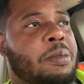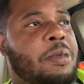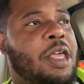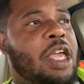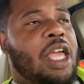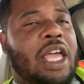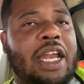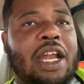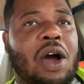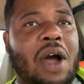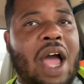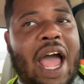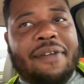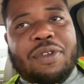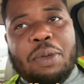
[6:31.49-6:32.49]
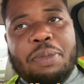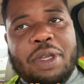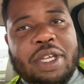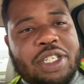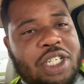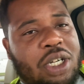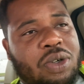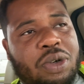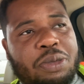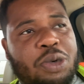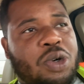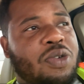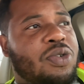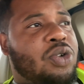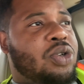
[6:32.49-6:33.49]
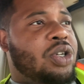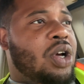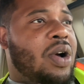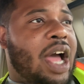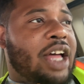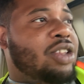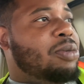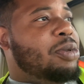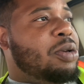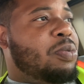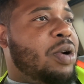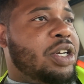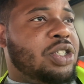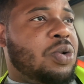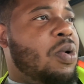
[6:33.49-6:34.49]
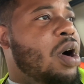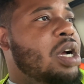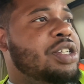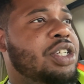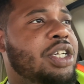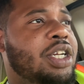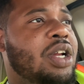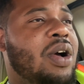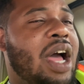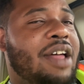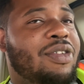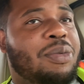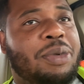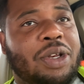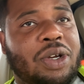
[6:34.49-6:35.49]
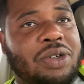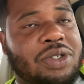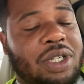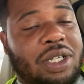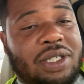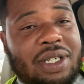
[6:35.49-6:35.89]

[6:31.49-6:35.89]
It don't have to be junk removal, it don't have to be pressure washing, it don't have to be those things.